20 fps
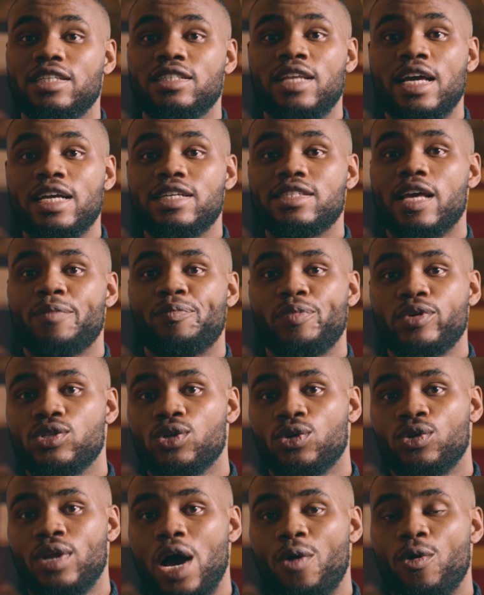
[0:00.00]
the next
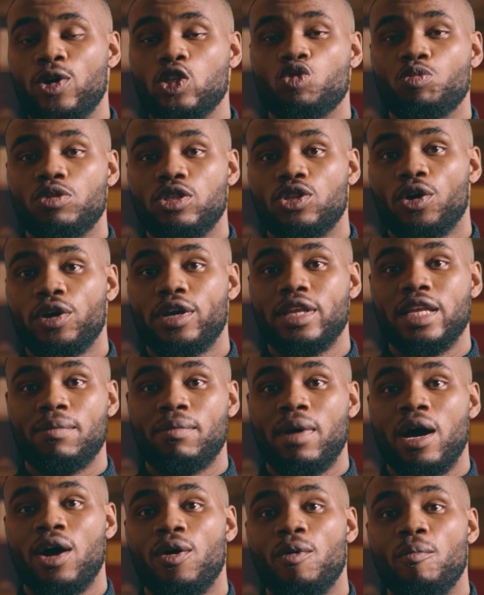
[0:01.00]
episode I want to be talking
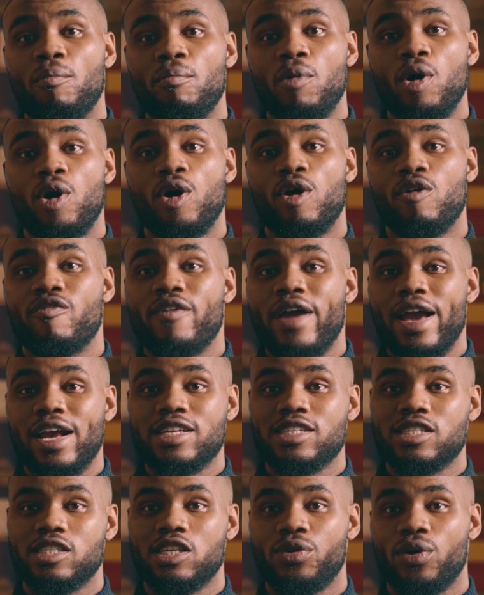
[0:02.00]
about more of
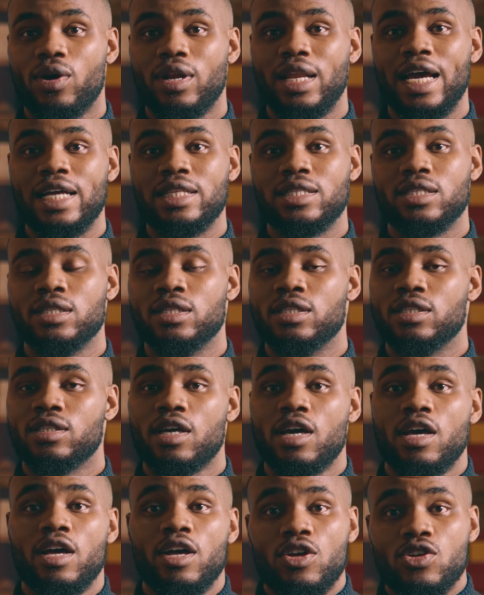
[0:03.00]
exterior lightings.
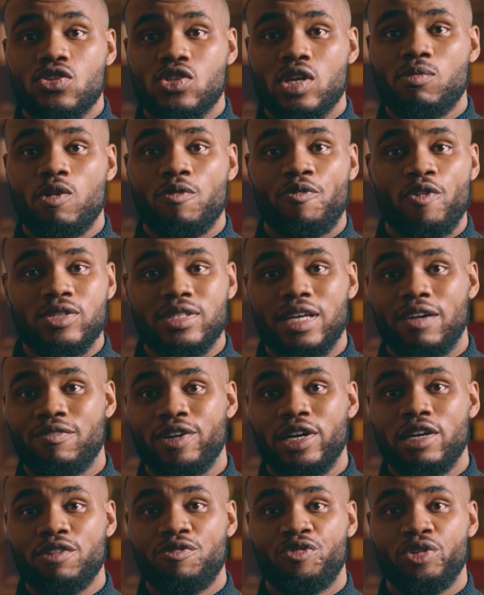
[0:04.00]
Some of us are
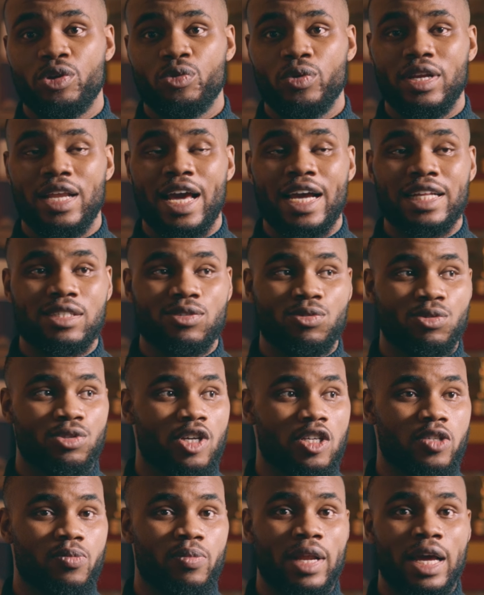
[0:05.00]
very free with lighting. We'll
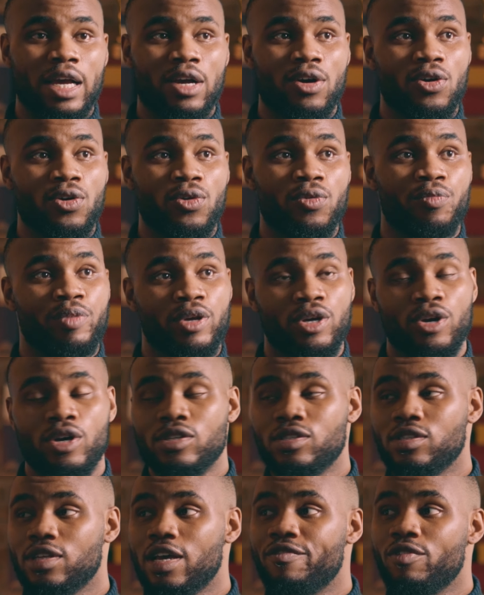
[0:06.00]
just be like, oh,
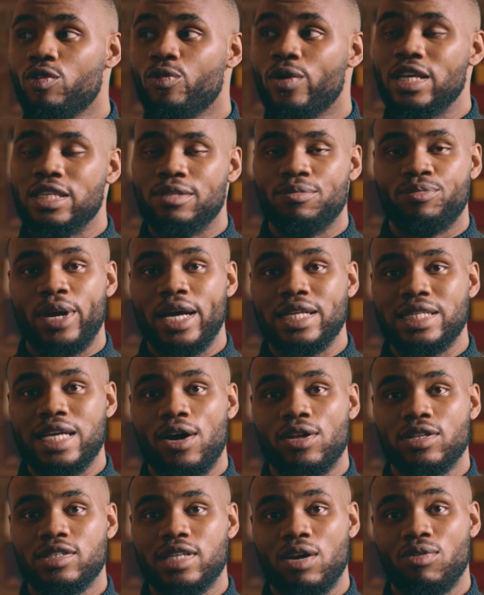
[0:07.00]
because everywhere is bright
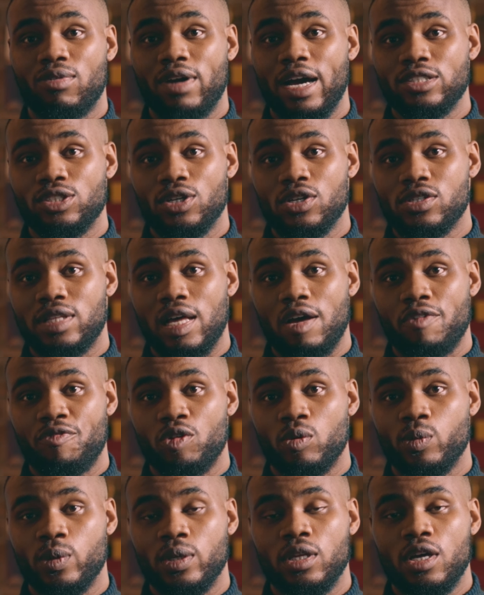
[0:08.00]
outside, we can just start
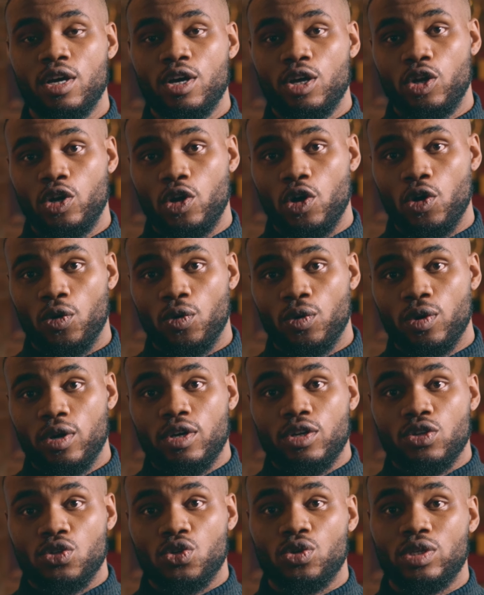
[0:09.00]
filming. No.
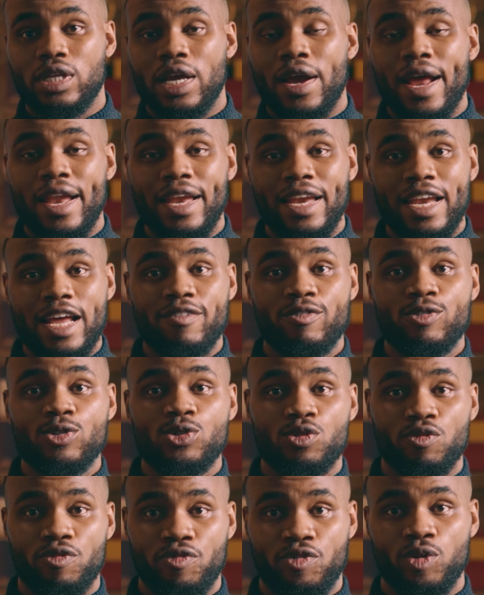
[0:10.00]
So there are levels
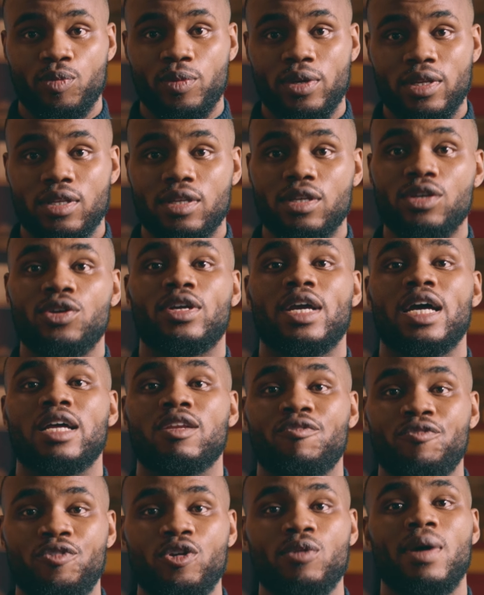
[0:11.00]
to filming. You
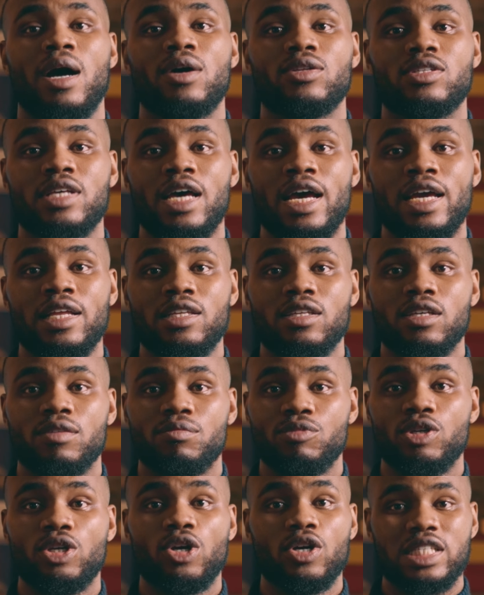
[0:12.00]
can film outside
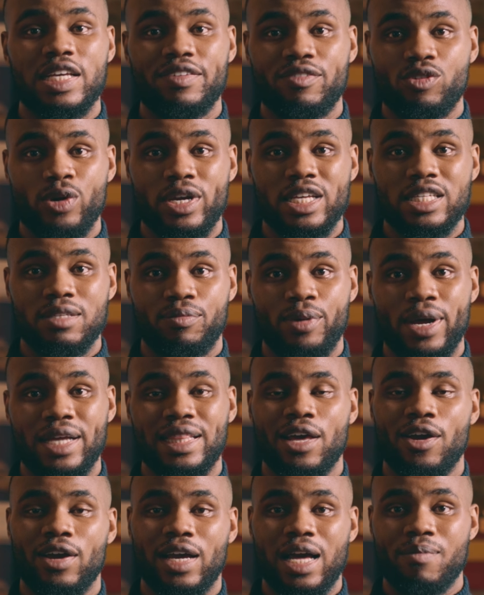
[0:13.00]
because everywhere is
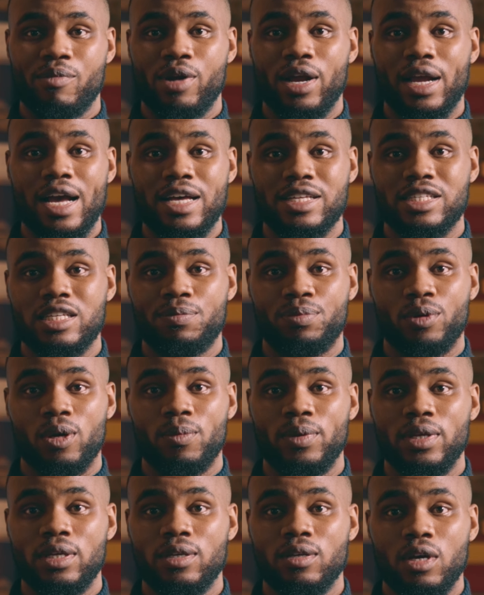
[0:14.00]
bright and your camera can see
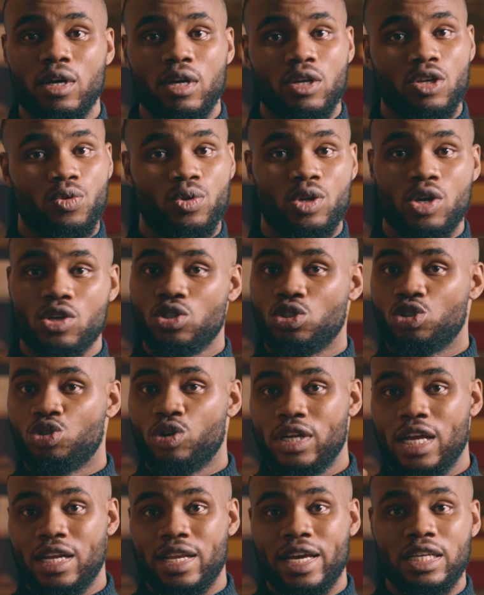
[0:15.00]
properly. You just throw
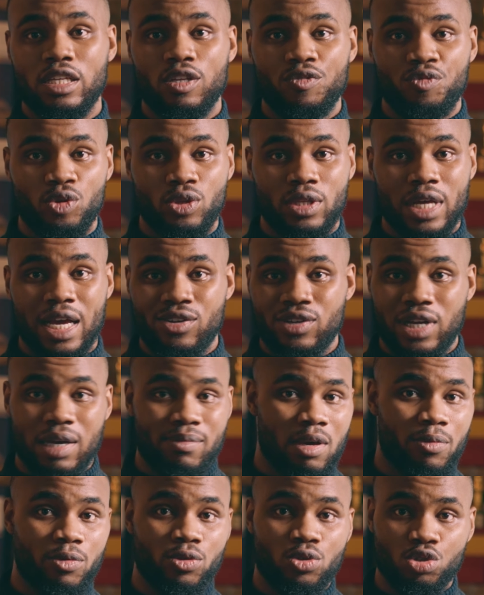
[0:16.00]
in an ND filter and you can
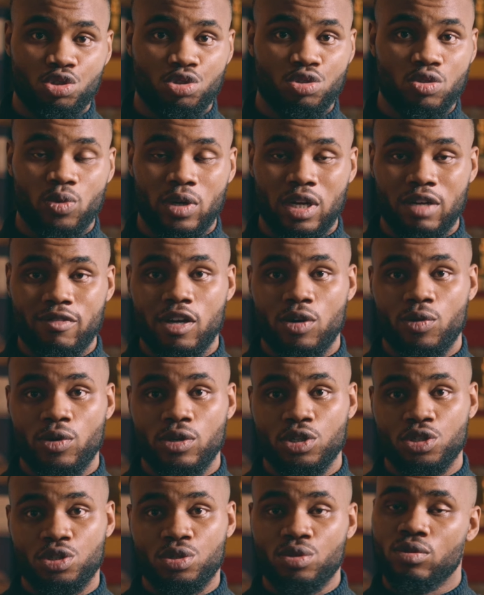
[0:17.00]
be able to shoot whatever you
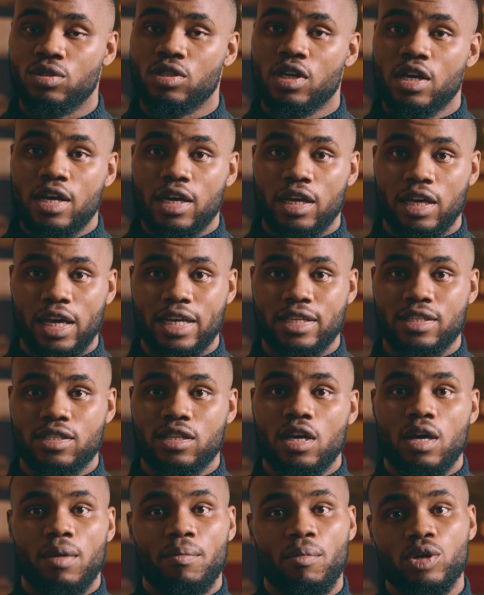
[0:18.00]
want to shoot. Yes,
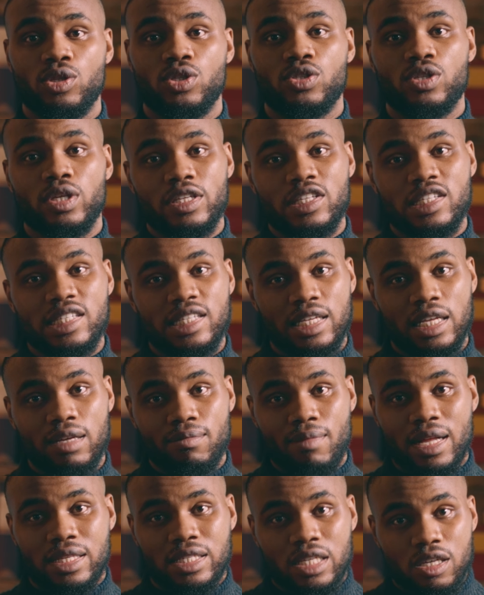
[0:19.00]
but
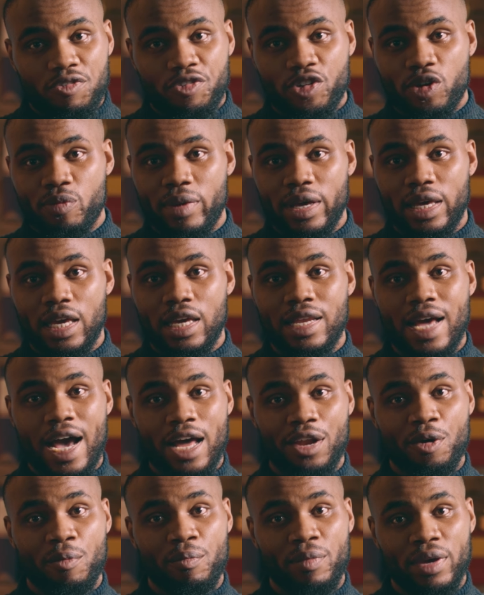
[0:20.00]
cinematic filmmaking are
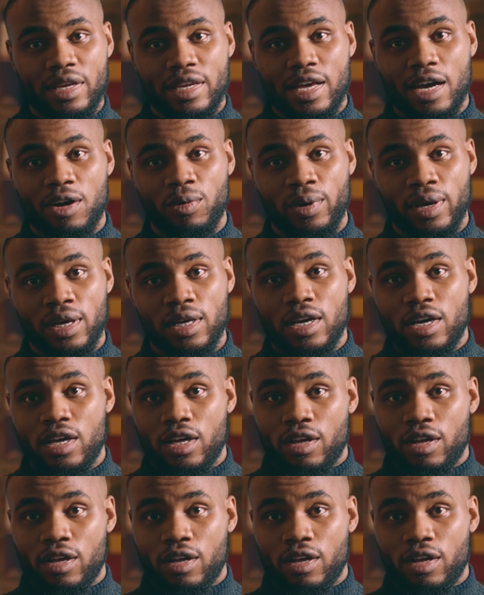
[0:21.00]
not made that way.